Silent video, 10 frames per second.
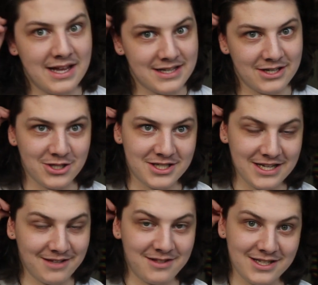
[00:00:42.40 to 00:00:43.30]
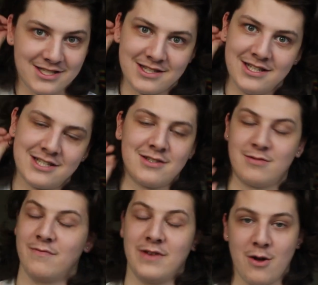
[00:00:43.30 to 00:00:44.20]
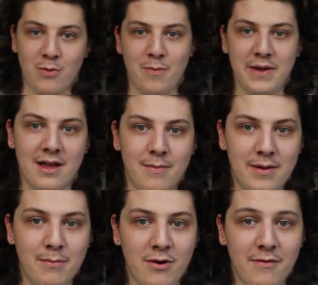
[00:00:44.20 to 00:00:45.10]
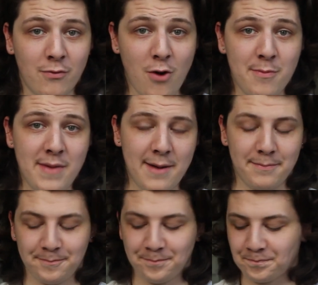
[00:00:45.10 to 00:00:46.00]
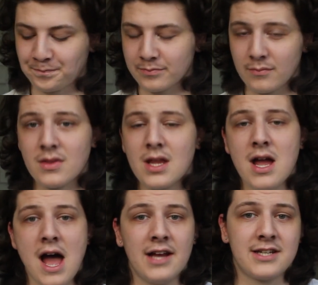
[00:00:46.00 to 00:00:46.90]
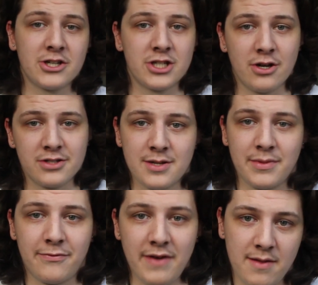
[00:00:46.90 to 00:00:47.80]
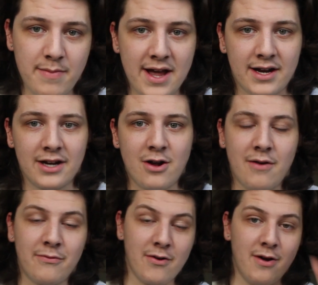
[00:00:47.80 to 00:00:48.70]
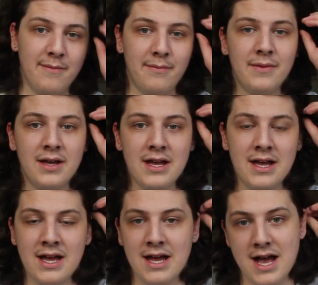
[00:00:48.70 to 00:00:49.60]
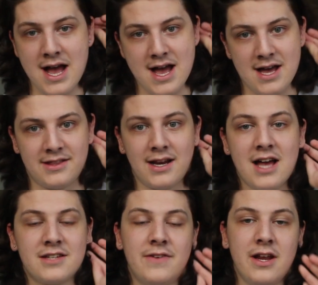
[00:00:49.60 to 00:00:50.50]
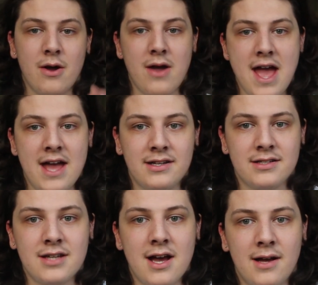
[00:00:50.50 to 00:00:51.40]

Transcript: I just said, this video will be a bit more of a roadmap, touching on some of the feedback I got from the last video. And